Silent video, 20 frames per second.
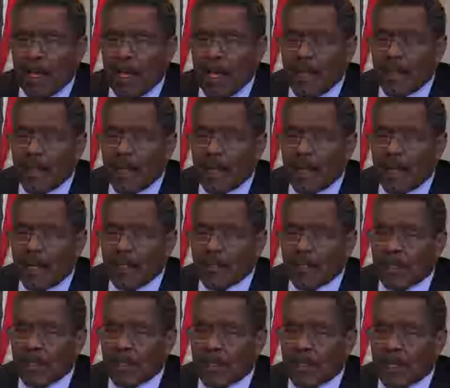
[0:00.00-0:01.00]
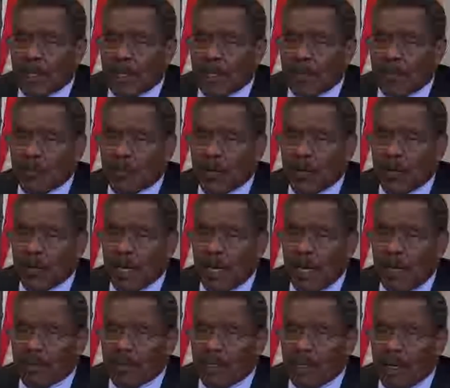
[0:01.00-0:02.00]
then as it turned
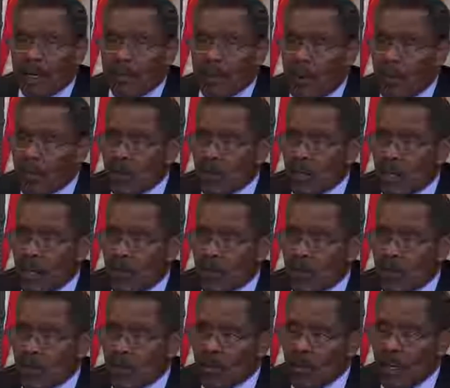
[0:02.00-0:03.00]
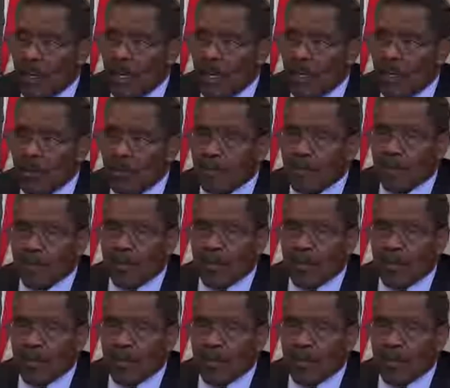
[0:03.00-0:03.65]
out, I met with the governor